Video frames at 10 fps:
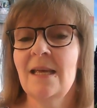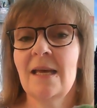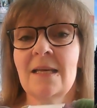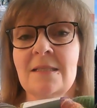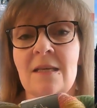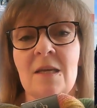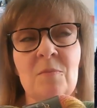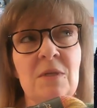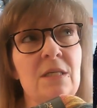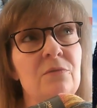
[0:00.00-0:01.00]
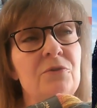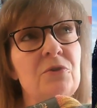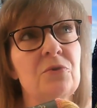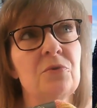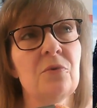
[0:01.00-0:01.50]
And I believe
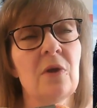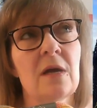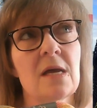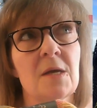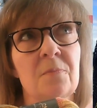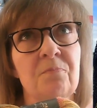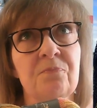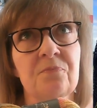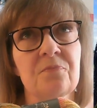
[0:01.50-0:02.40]
you um,